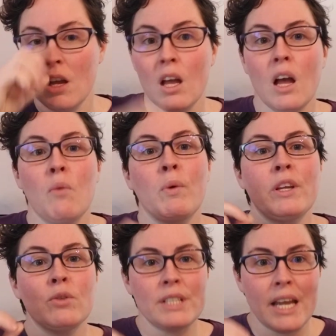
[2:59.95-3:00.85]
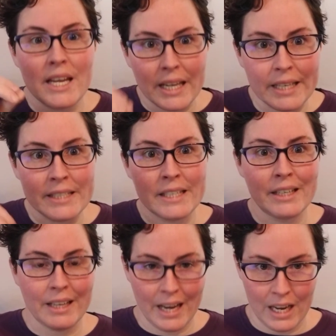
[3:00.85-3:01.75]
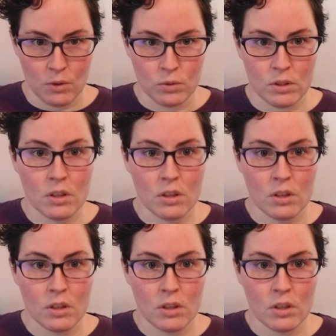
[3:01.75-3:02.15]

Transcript: And when you take into account